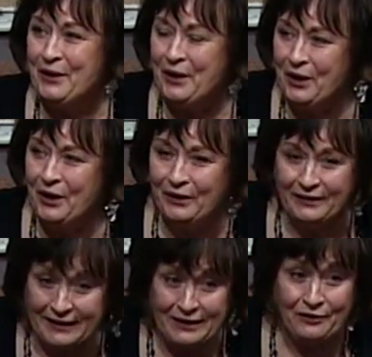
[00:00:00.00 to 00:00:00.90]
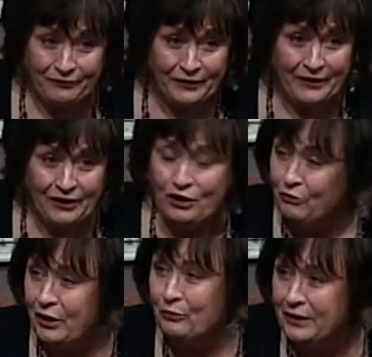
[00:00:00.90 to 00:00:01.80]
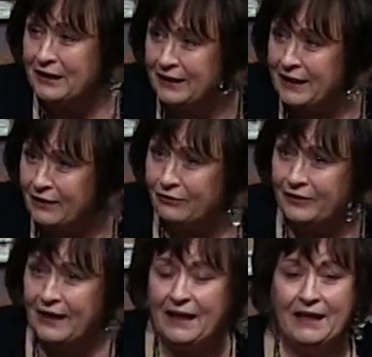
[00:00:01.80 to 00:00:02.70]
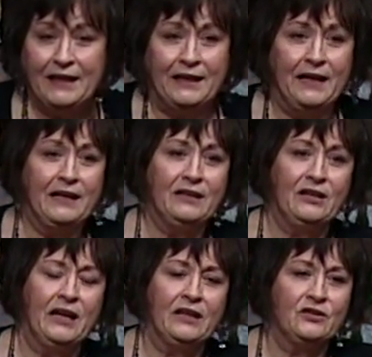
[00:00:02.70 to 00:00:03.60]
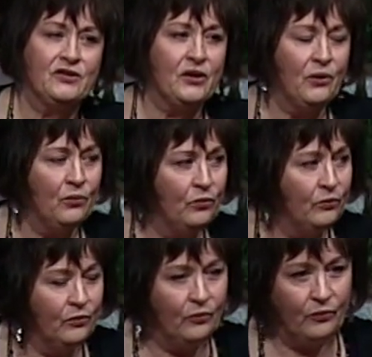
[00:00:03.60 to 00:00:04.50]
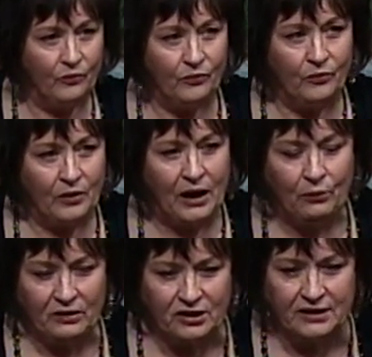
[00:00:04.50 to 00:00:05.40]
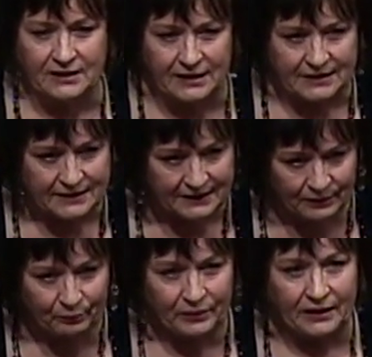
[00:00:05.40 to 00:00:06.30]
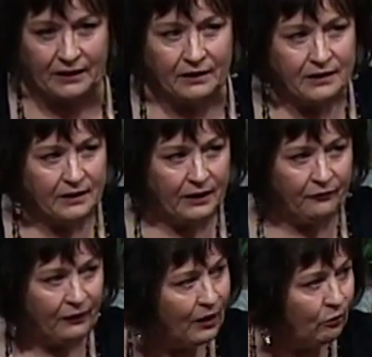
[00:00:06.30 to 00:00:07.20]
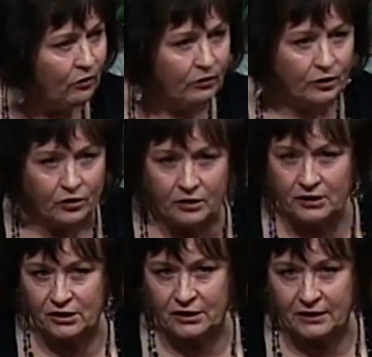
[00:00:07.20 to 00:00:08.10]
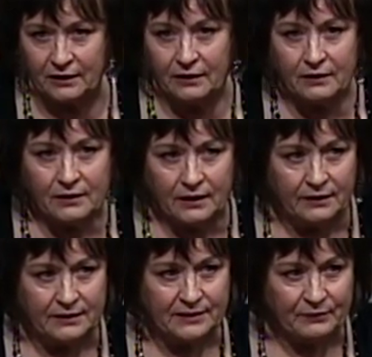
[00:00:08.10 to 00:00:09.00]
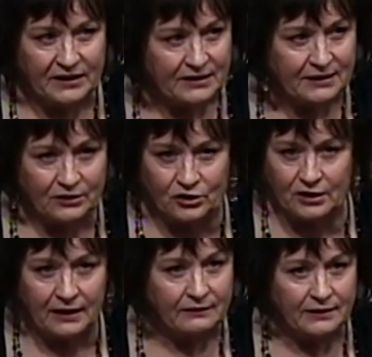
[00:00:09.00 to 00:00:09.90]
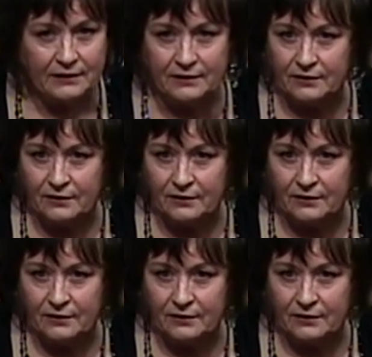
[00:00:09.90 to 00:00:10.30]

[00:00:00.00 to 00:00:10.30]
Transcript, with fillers: and uh, live, and then you can really live. Really live. And and so, I would just say simply, if I were a Christian, and this message sounded